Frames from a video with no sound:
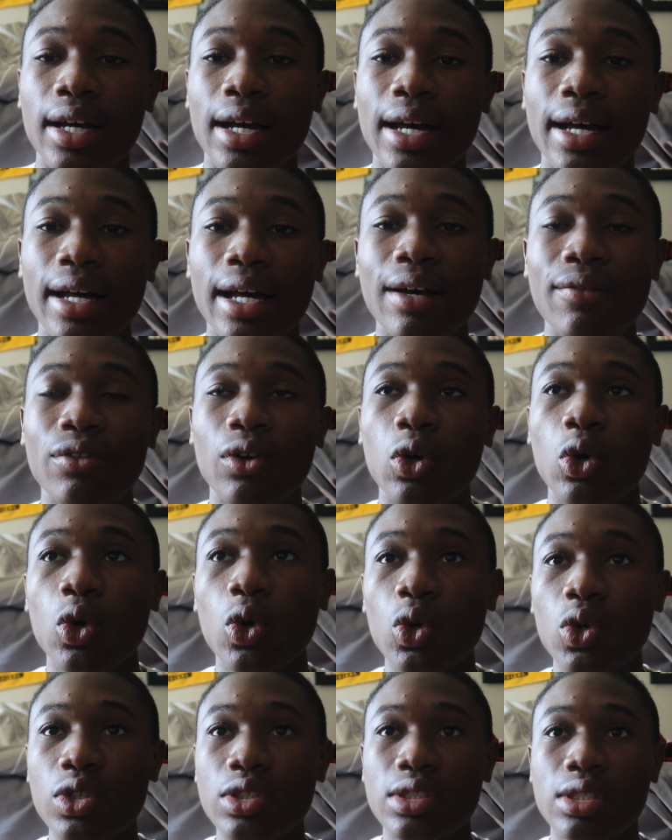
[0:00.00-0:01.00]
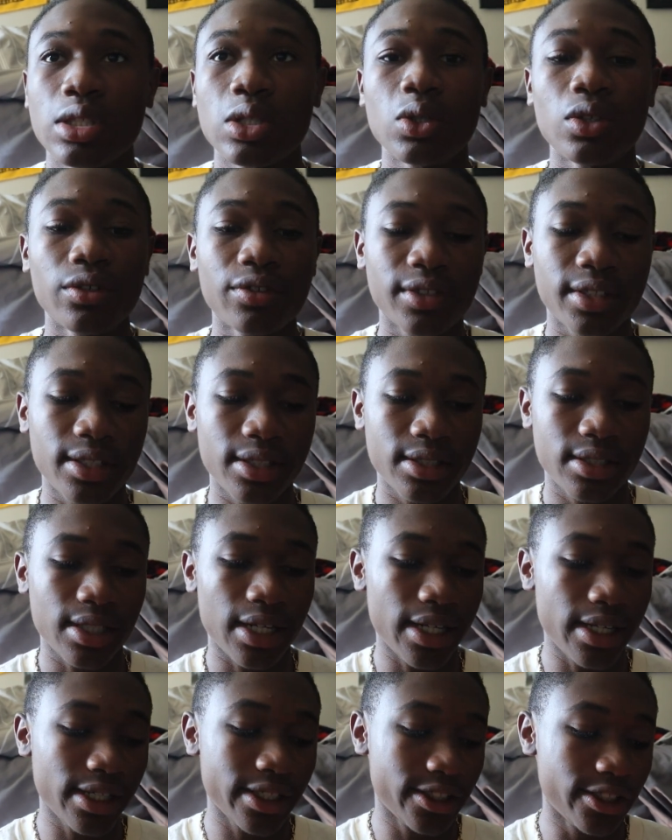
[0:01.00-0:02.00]
I have a whole slew of things
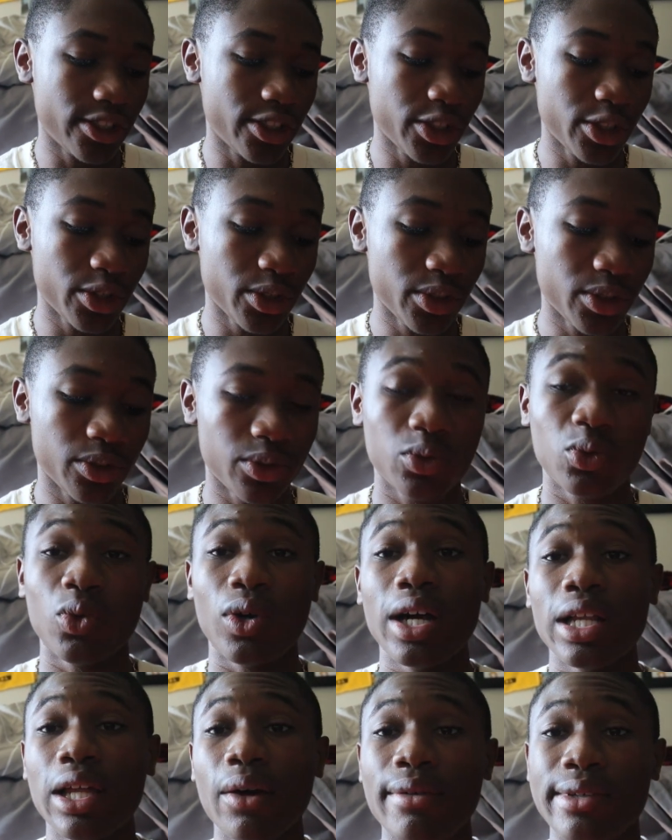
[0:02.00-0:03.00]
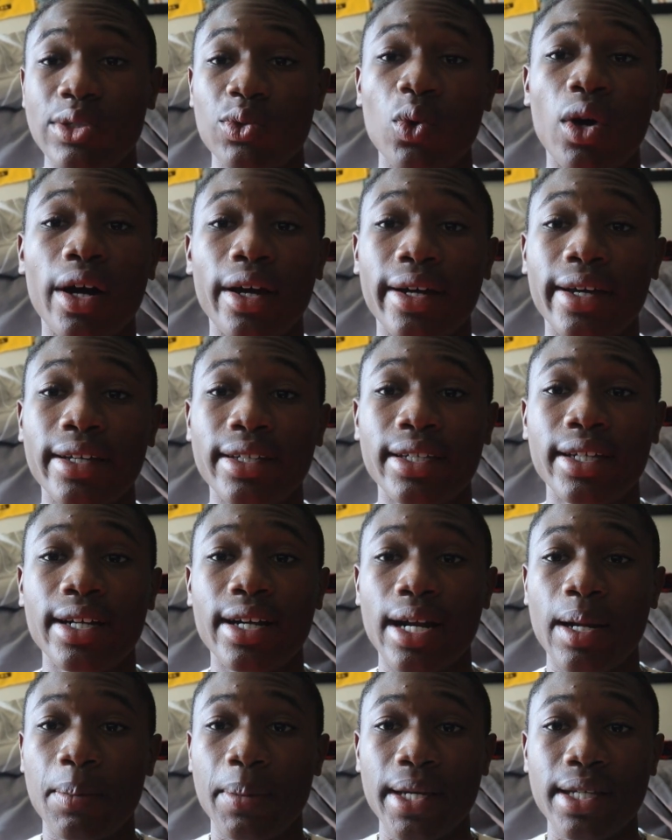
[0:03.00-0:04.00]
that I got to do. While I was walking
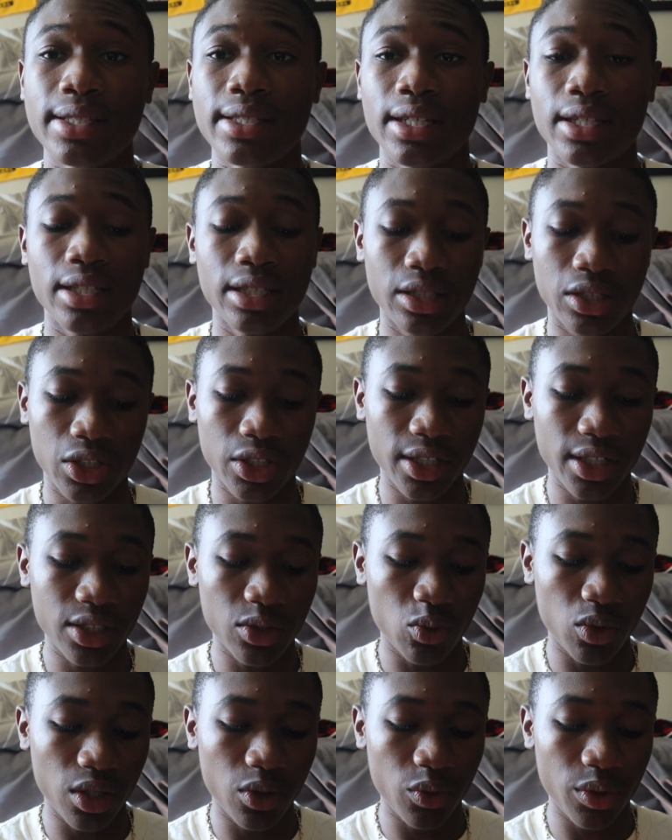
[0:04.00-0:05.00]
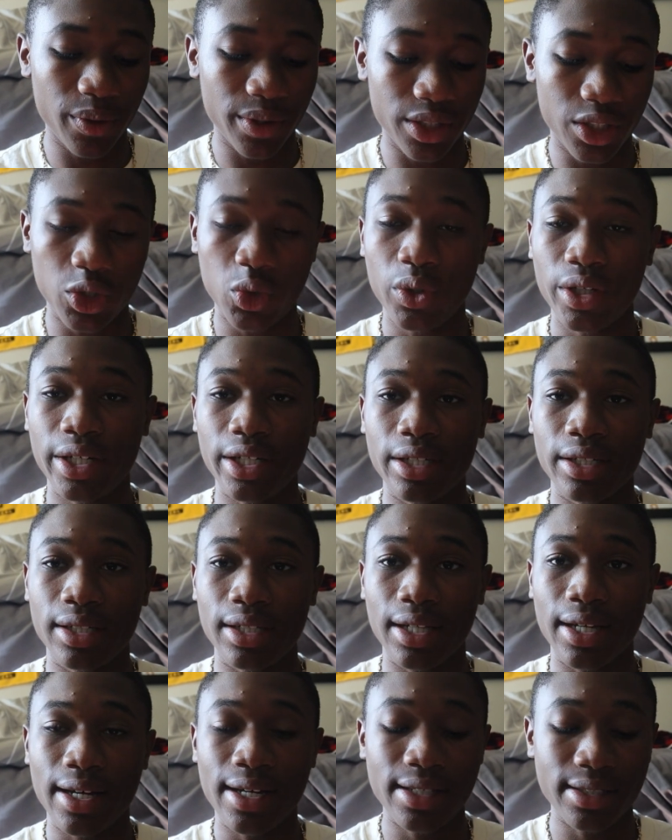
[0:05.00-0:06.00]
there, I basically learned what we were doing in
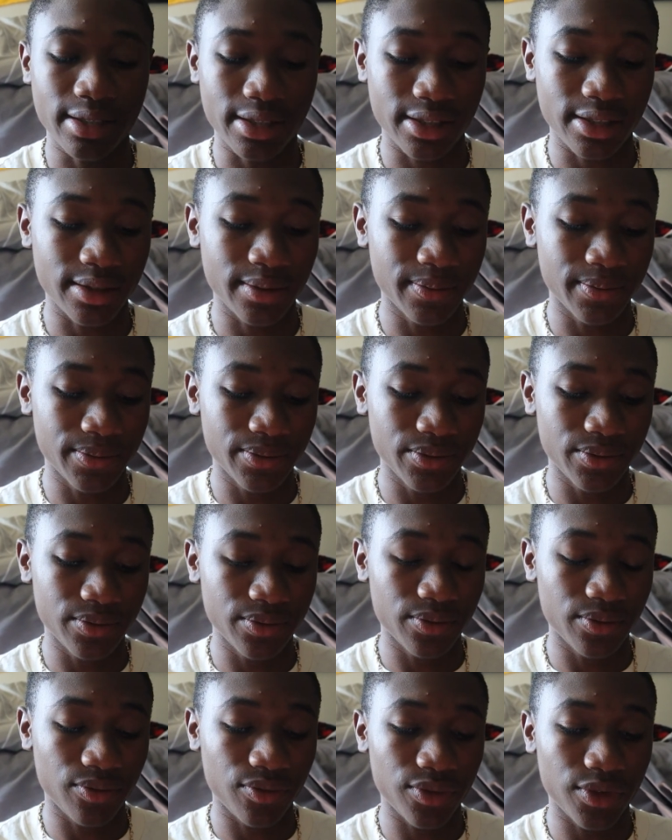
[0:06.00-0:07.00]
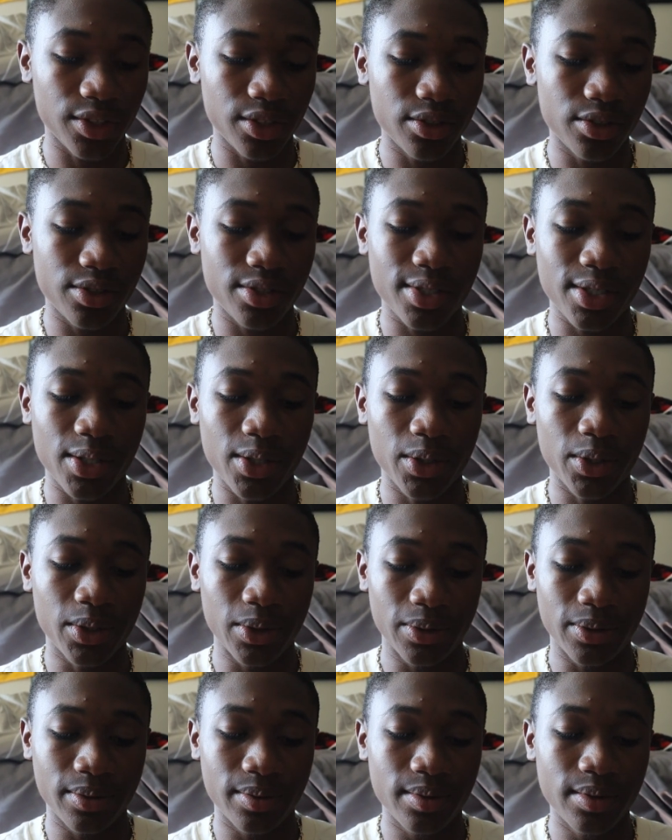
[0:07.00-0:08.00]
class.
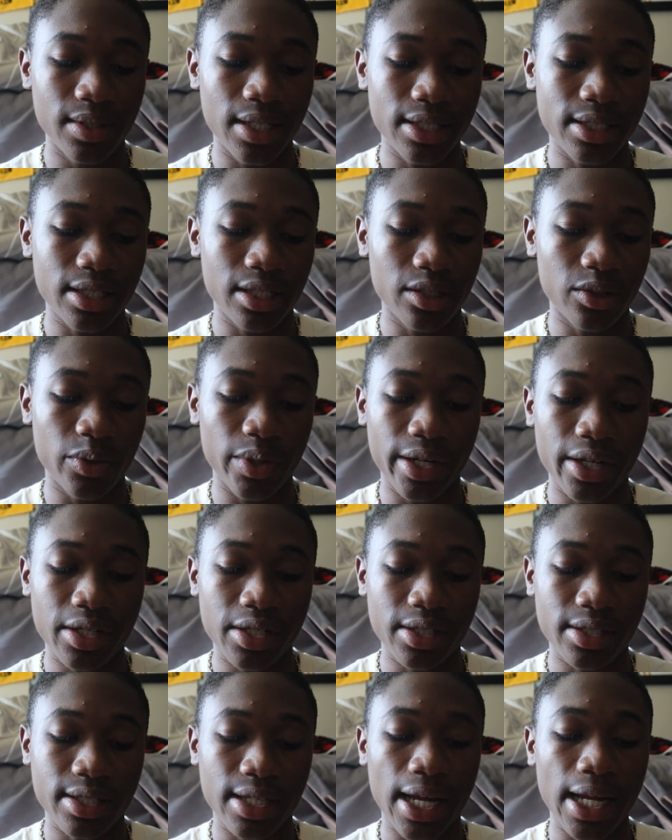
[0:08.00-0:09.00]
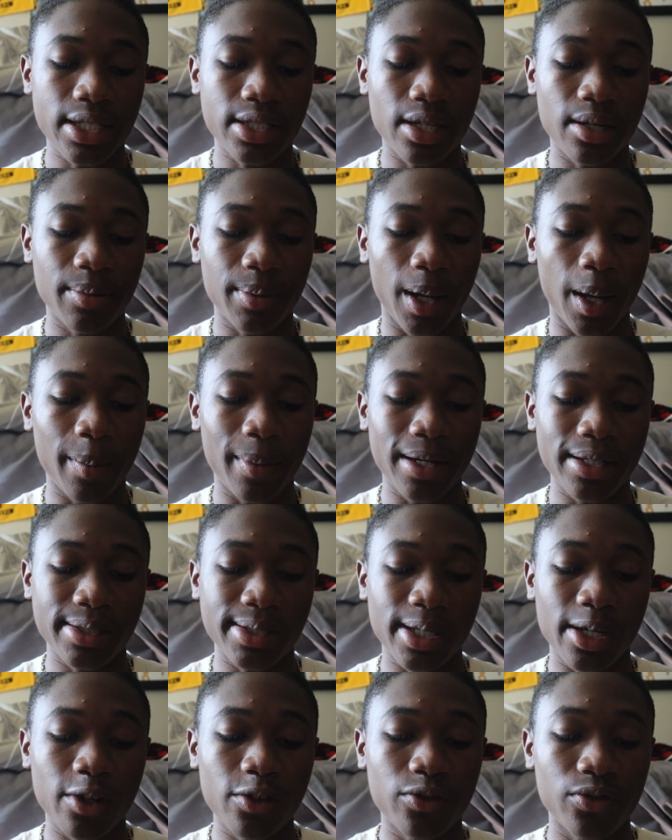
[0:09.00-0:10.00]
So that's a good way to just catch up on
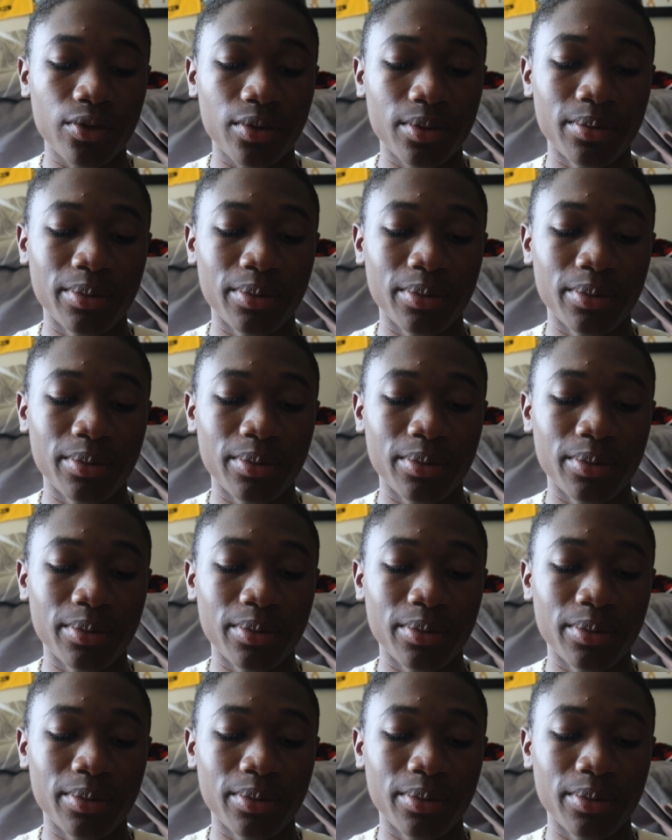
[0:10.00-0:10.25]
myself.